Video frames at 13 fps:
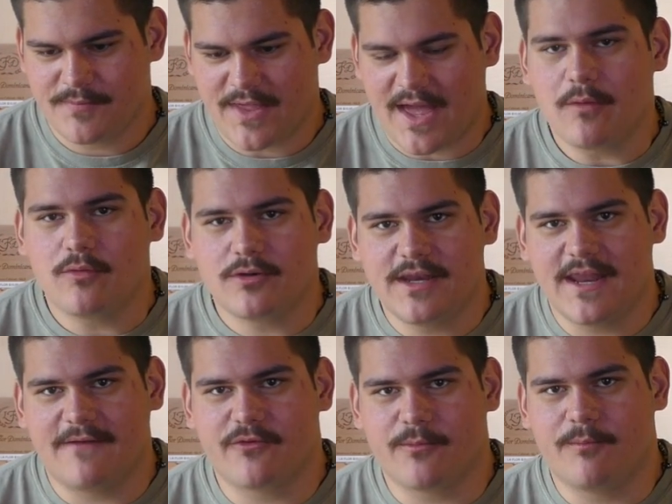I will
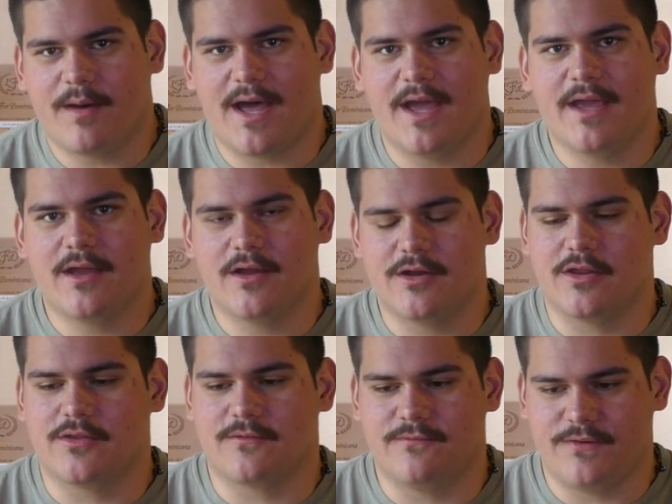never buy
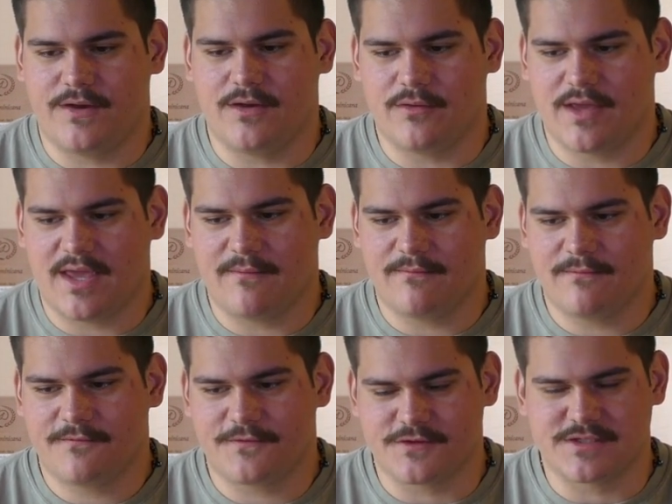another video
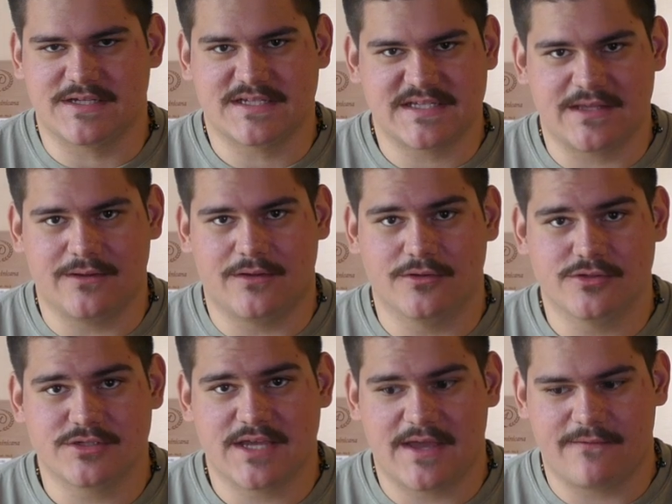game for
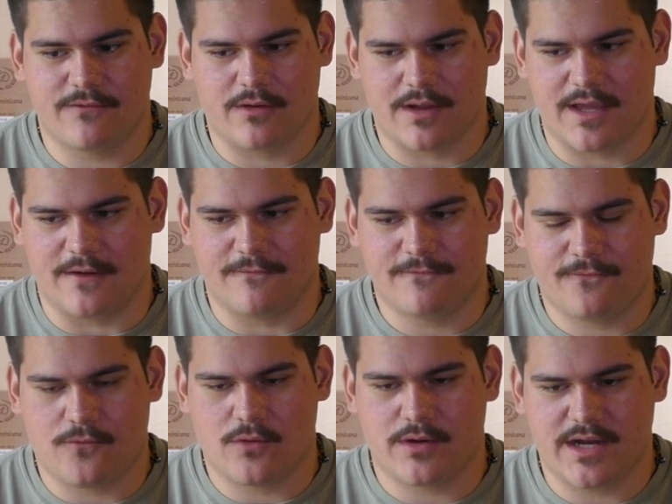$60 ever again.
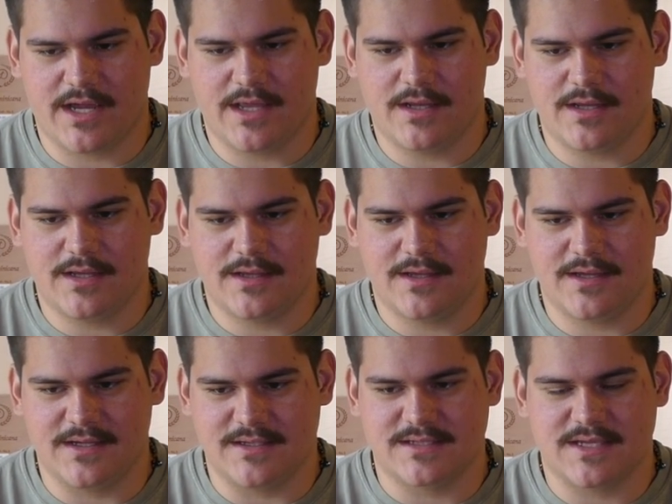Fortnite
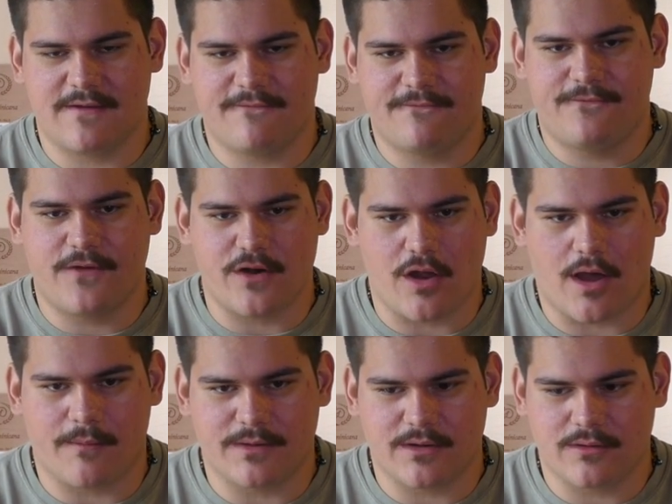is
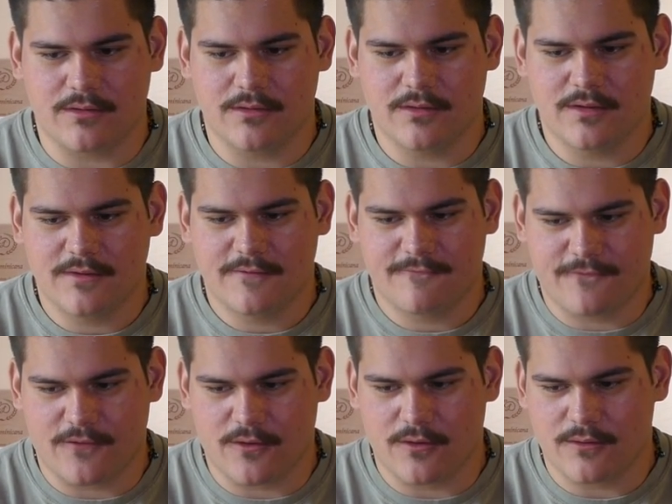phenomenal
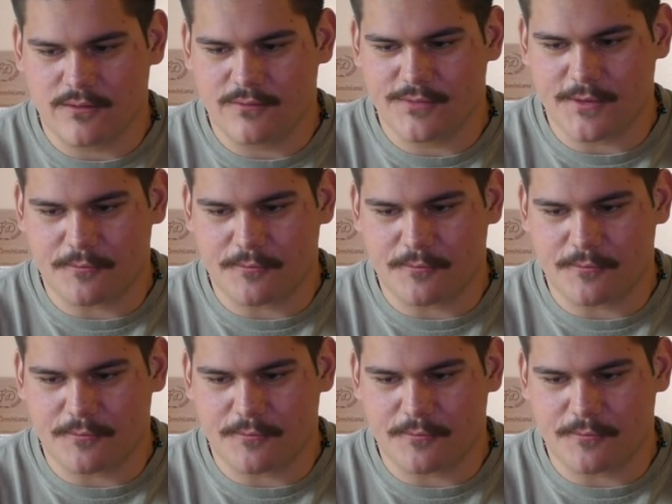for the